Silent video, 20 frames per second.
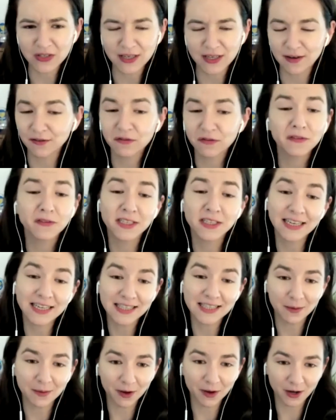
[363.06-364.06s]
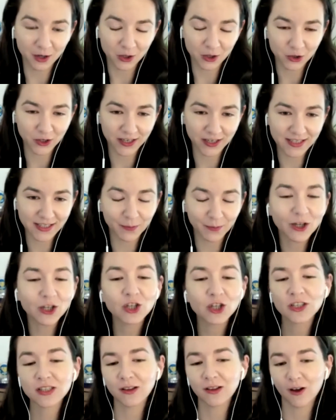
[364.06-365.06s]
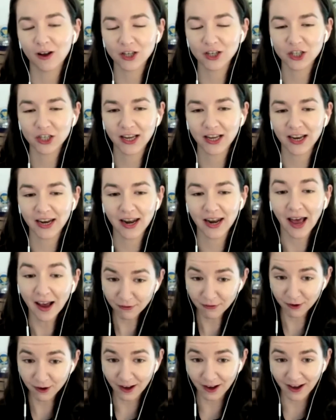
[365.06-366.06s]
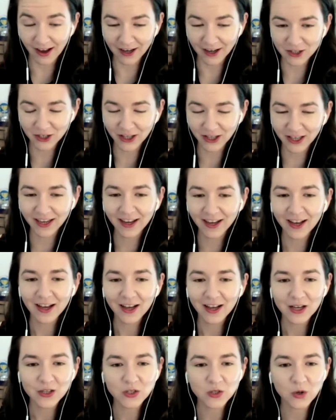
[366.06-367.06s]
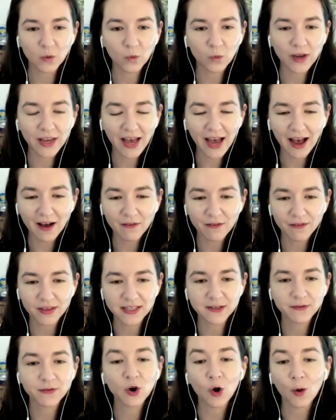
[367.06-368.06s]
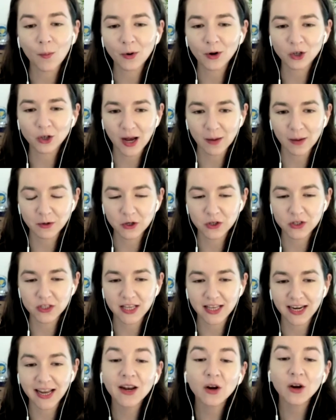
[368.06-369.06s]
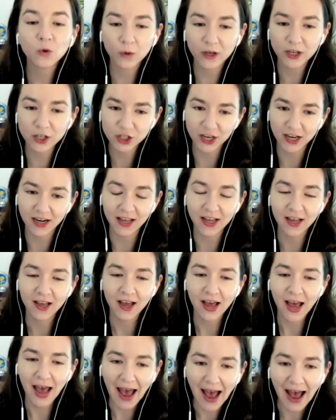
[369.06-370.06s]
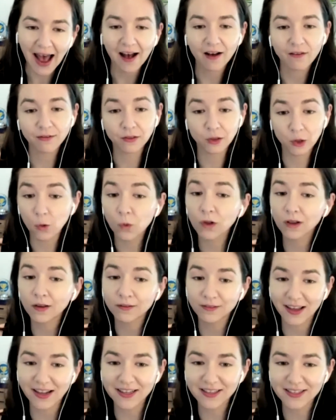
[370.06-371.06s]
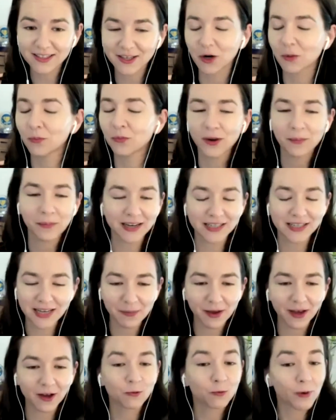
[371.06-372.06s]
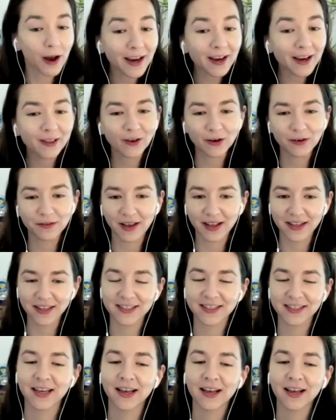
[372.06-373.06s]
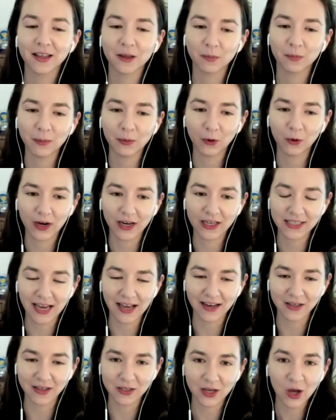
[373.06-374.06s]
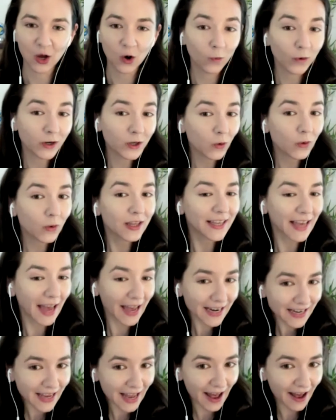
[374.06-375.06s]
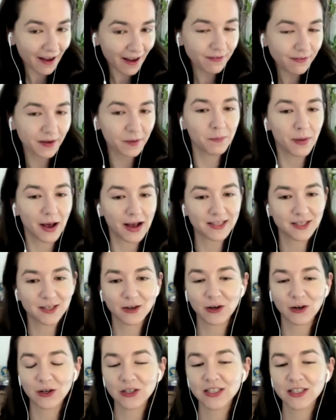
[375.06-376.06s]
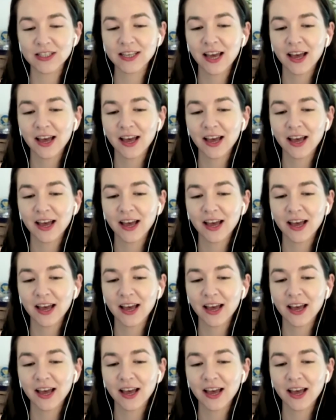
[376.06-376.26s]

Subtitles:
in 15 some countries, and we just launched in Africa, actually. So we have these phenomenal chapters that in a region have local events, pre-pandemic, regular events that people could attend. We don't yet have ambassadors